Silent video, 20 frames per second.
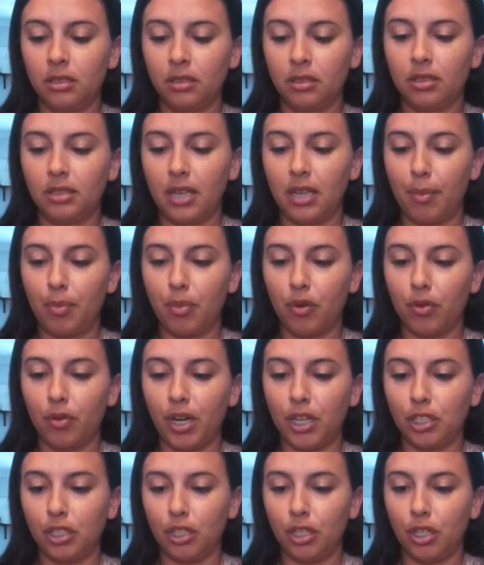
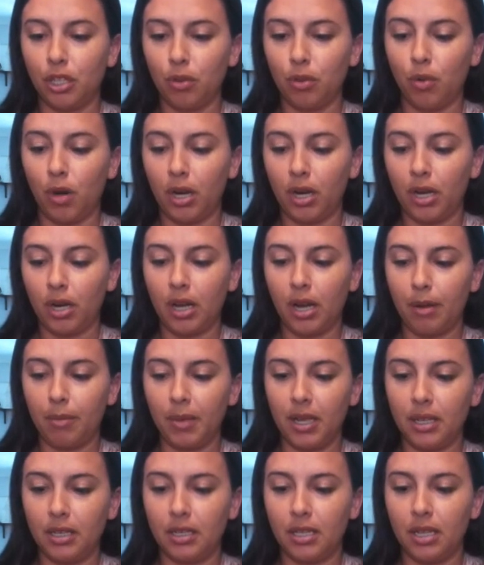separation, you want to come
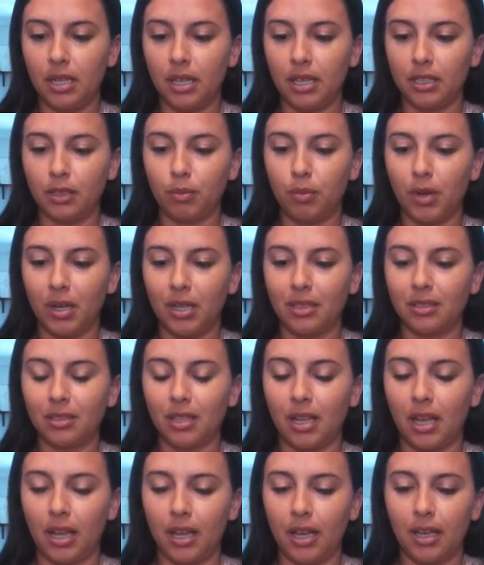into this, but it's
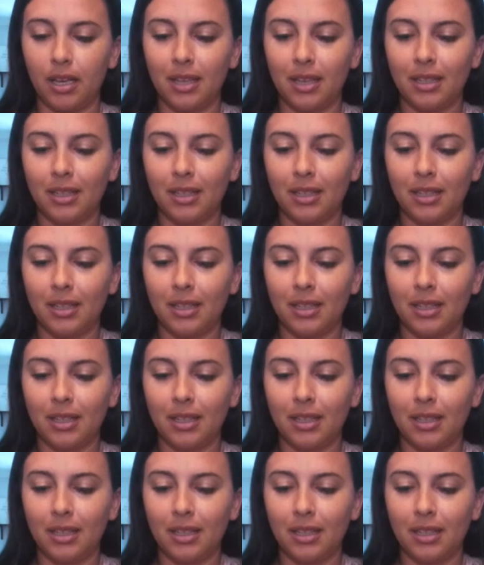like,